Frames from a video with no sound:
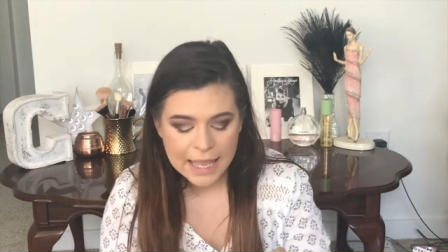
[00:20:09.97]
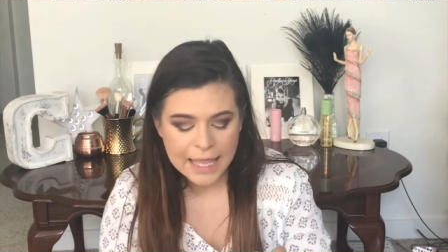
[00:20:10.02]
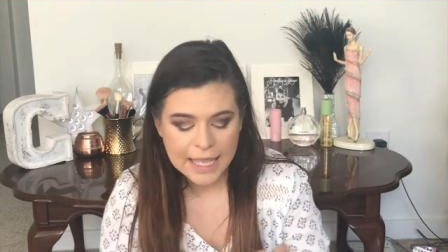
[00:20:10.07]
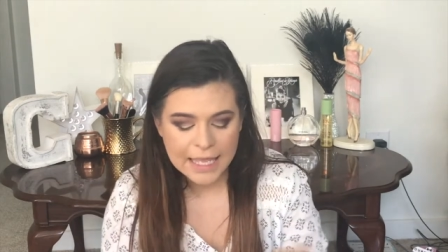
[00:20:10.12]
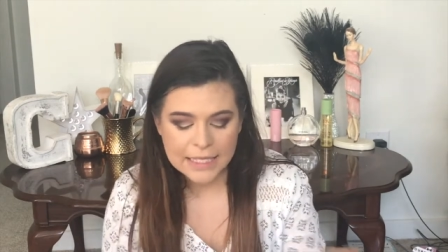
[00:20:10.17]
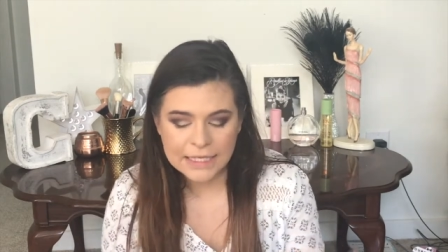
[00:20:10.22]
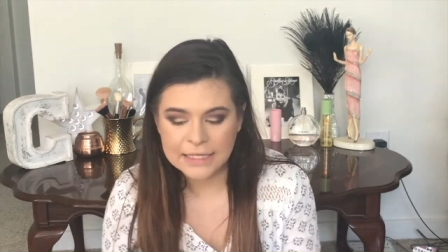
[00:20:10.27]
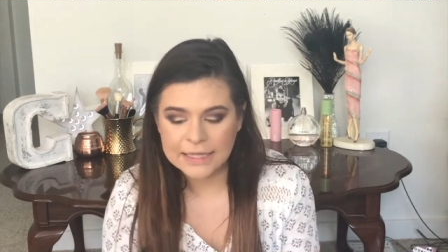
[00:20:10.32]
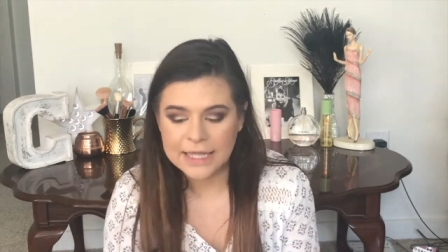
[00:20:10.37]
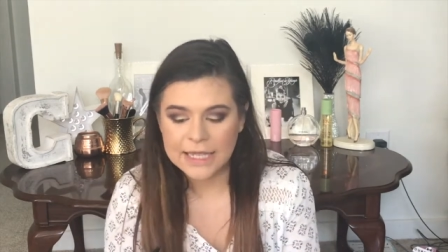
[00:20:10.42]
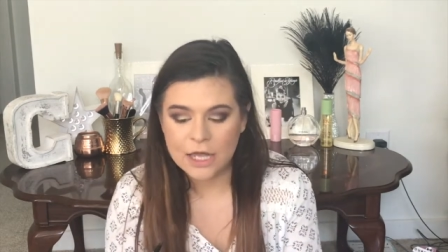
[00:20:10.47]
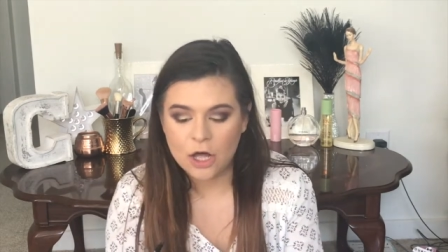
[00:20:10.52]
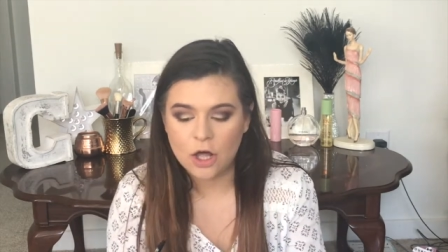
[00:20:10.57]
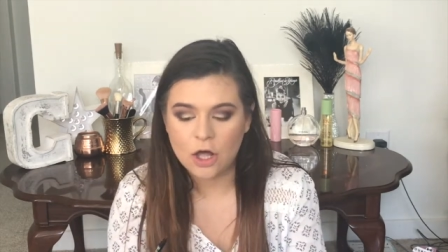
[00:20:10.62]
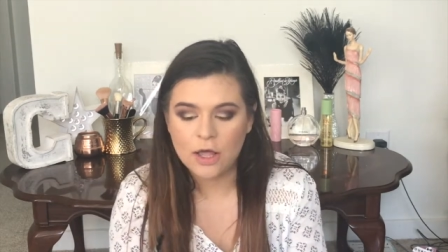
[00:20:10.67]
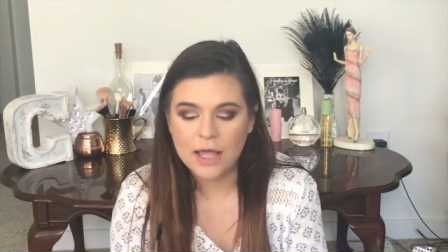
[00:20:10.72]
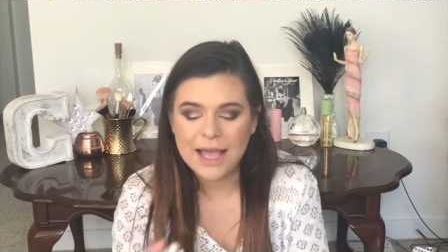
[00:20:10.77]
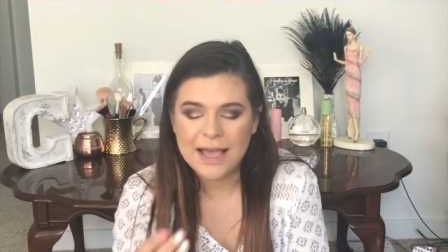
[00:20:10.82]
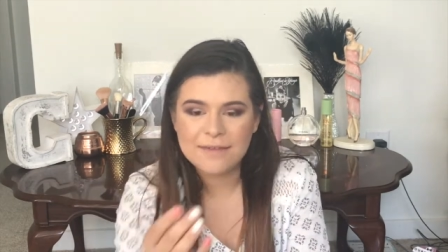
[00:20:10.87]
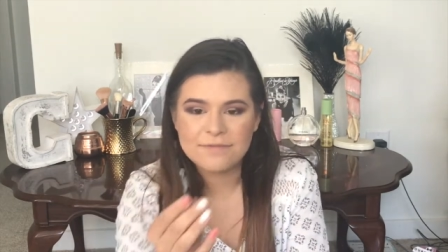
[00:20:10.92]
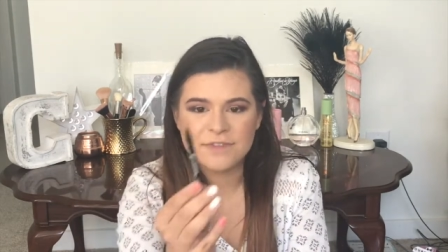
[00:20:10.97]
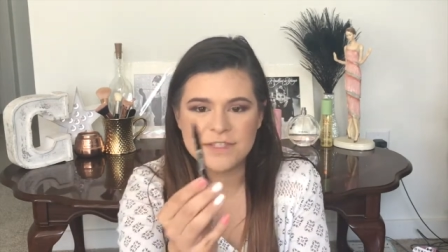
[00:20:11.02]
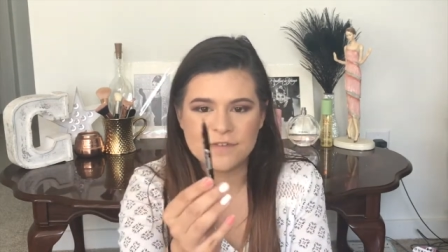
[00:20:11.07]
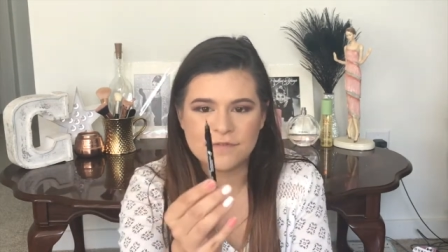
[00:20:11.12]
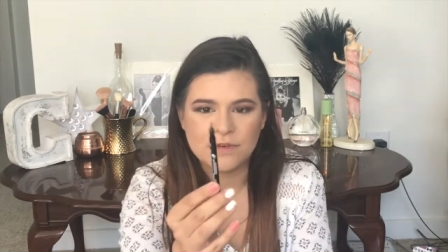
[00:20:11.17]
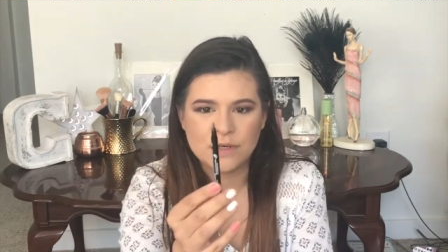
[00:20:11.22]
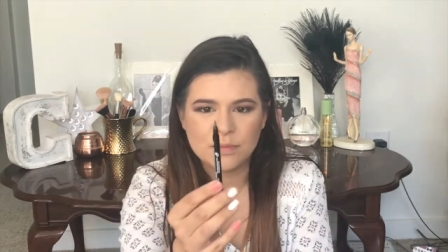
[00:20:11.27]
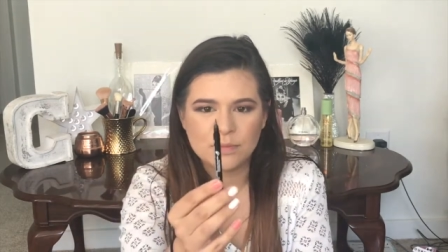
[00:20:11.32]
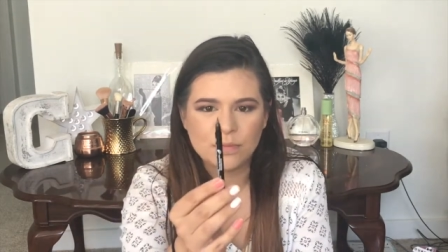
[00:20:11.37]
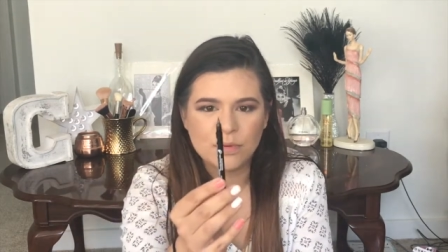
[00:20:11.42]
and they all have
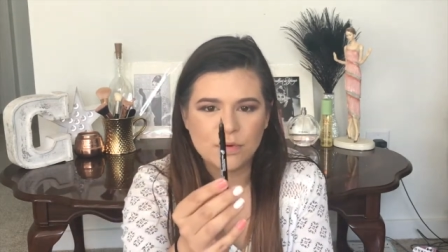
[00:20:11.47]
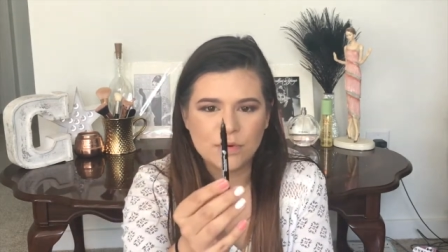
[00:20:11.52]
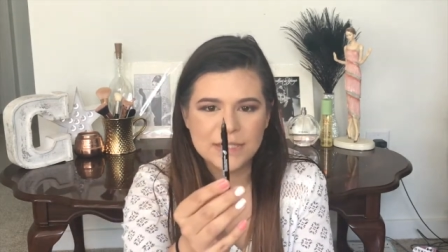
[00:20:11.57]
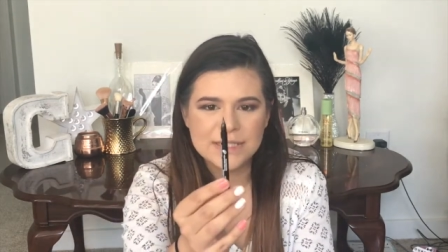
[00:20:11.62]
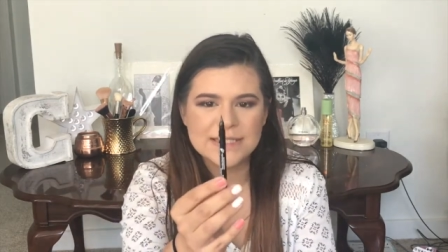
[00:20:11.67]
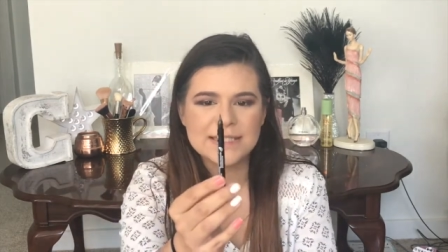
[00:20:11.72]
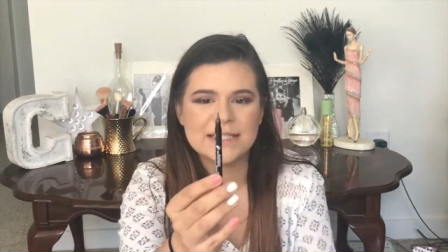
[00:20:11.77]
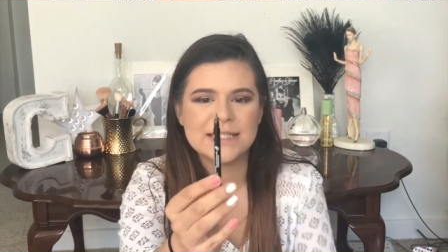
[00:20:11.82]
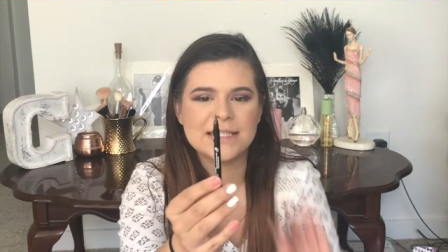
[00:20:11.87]
different points.